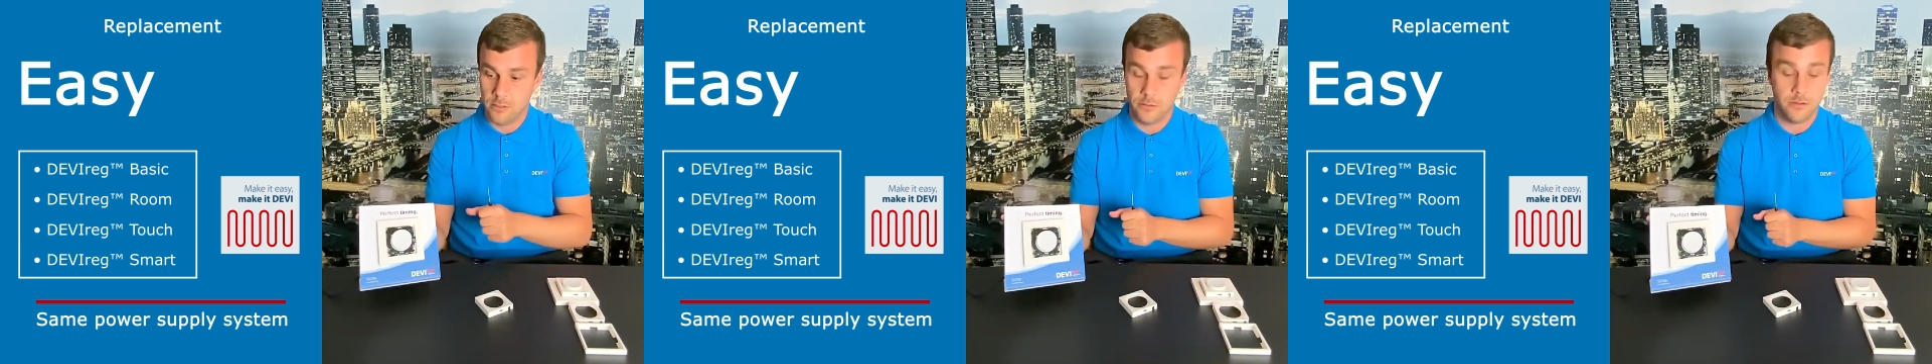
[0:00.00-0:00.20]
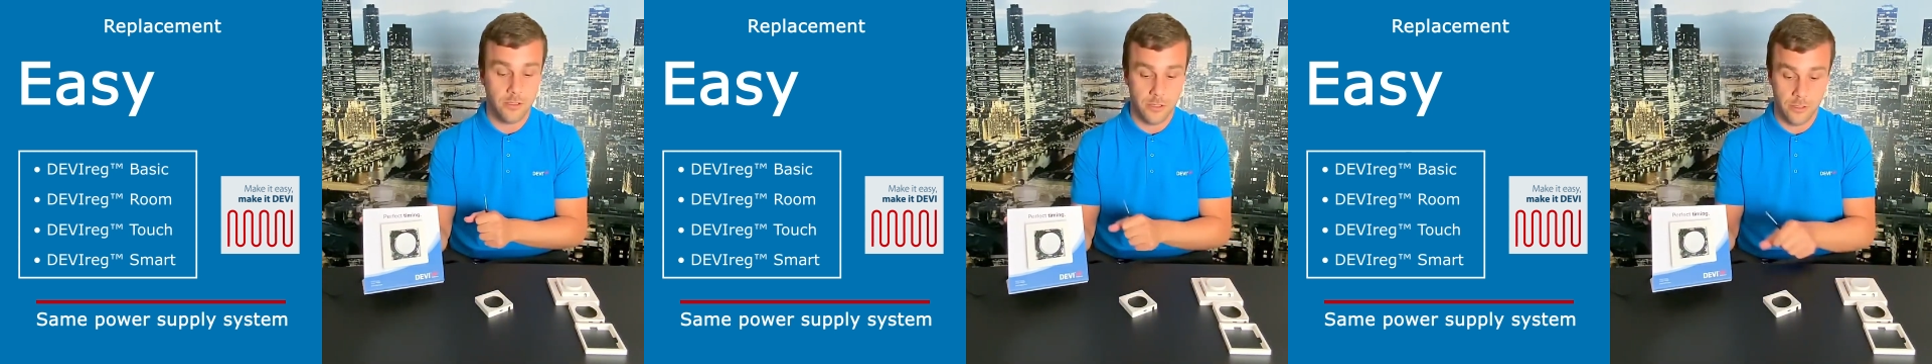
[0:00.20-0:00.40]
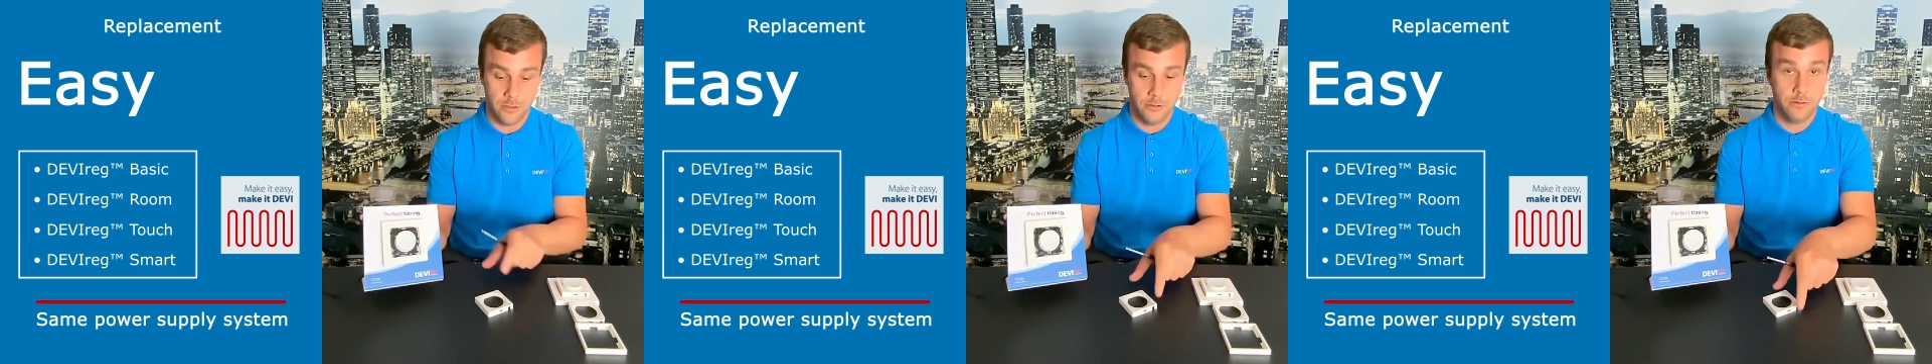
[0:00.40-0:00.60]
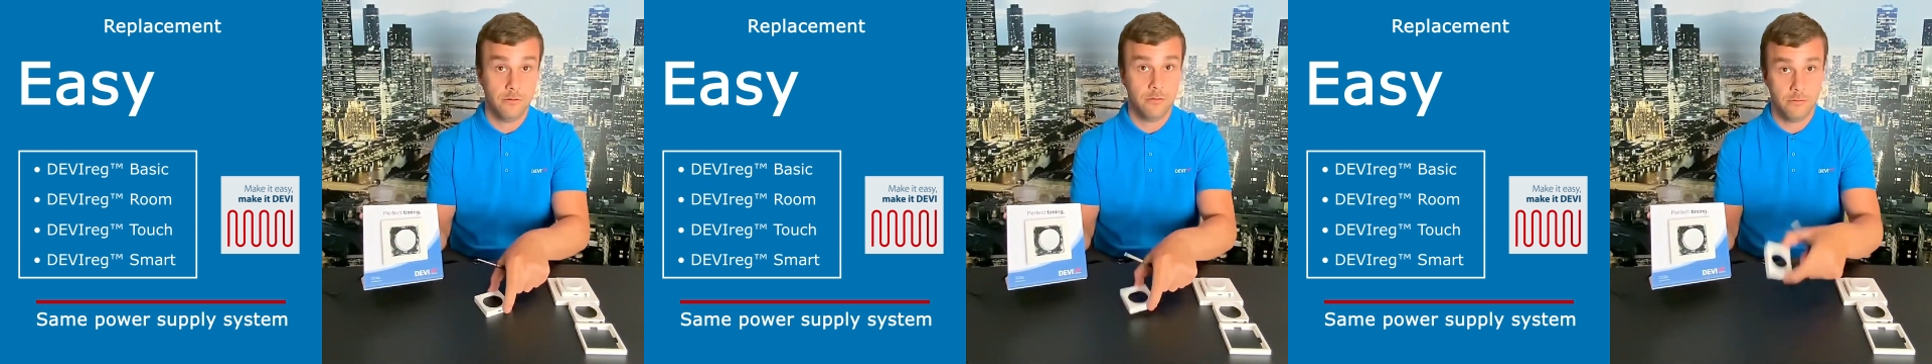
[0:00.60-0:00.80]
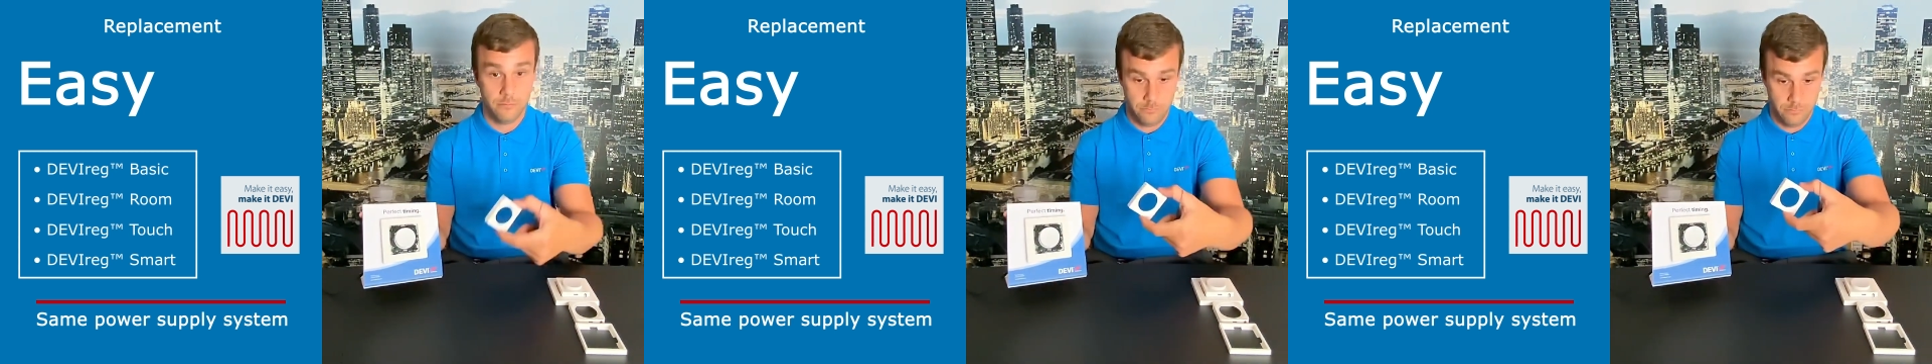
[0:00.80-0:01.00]
the
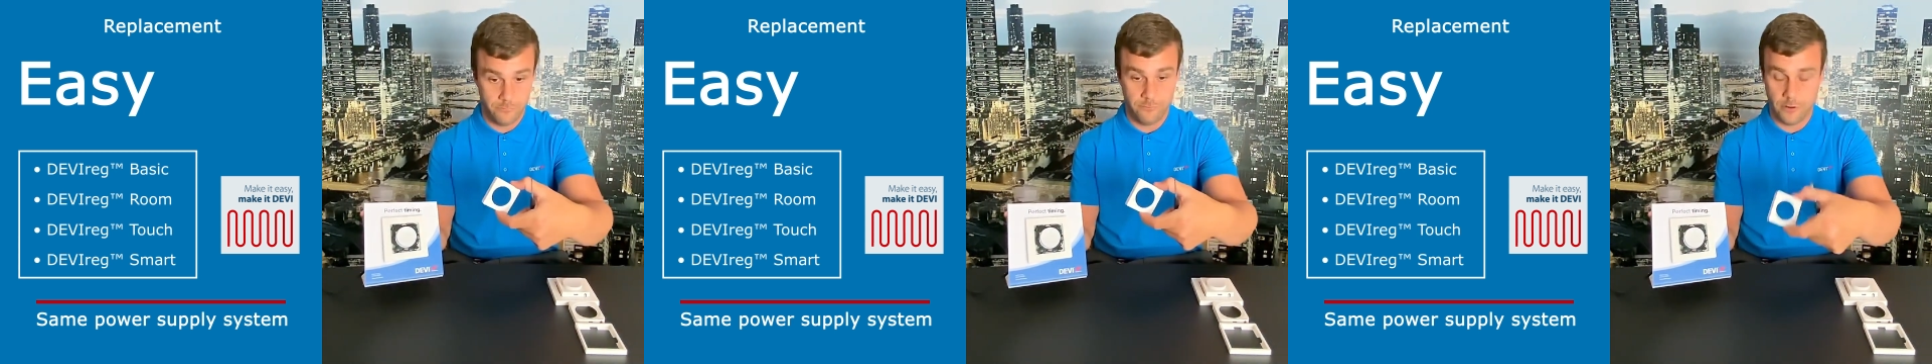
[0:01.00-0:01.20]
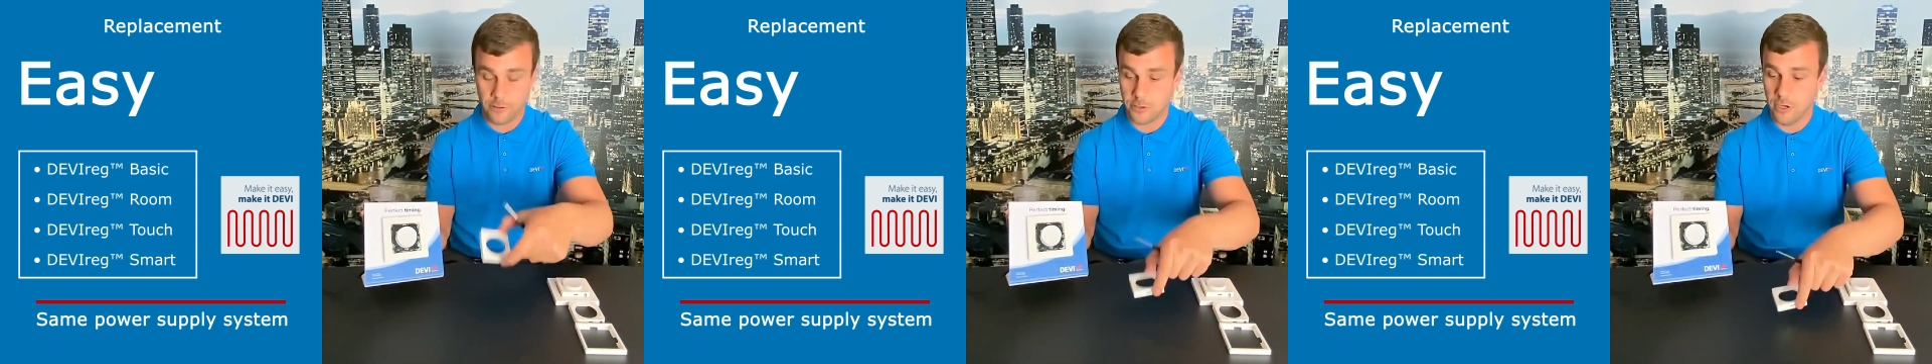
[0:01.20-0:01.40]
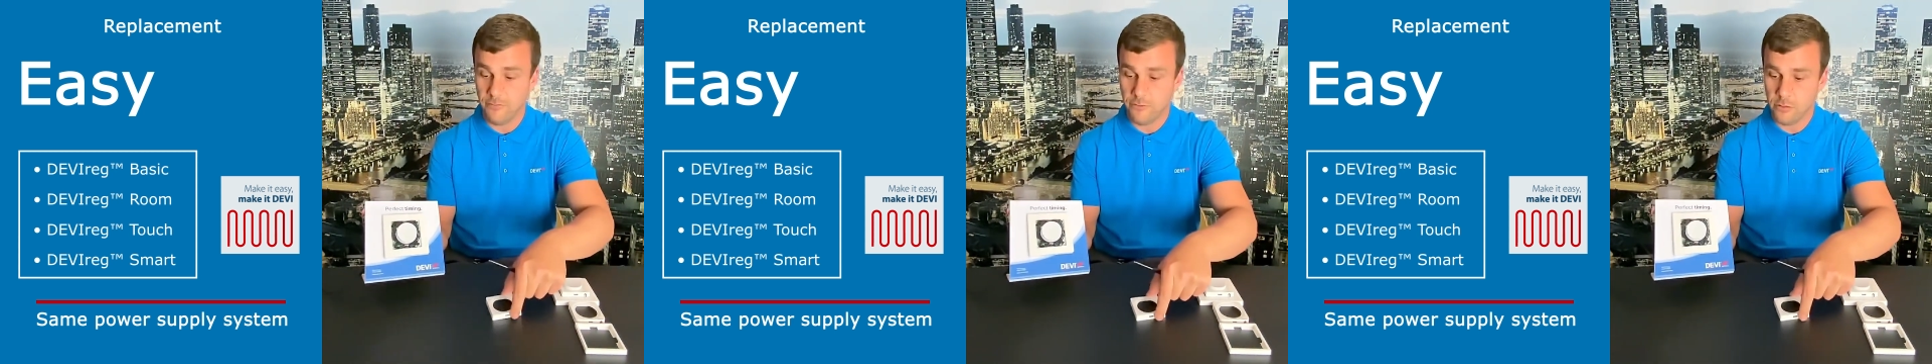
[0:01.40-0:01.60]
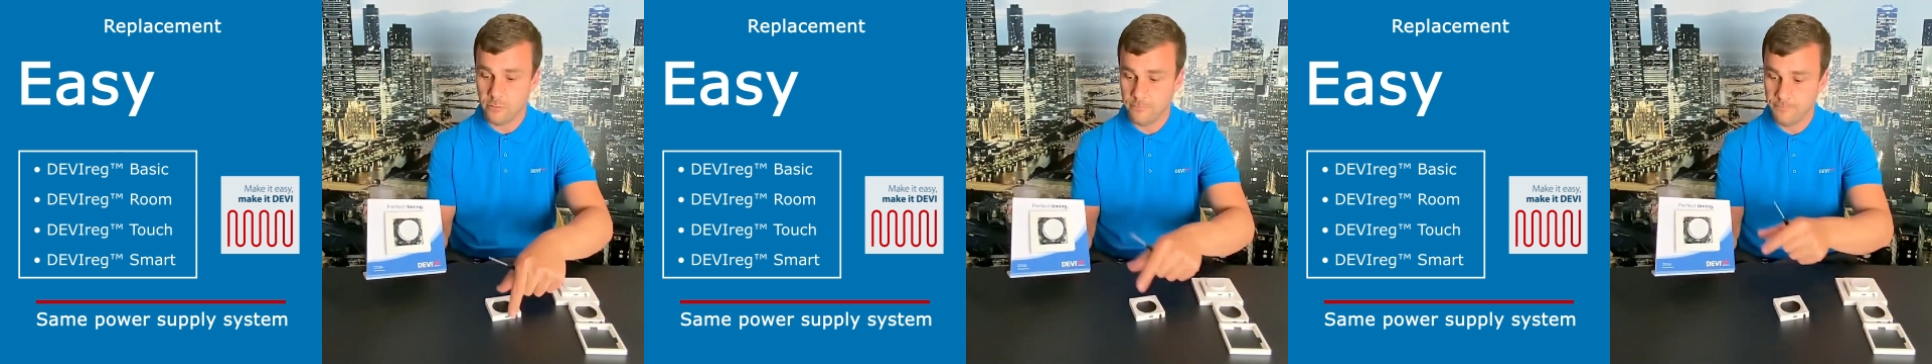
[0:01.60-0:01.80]
front cover.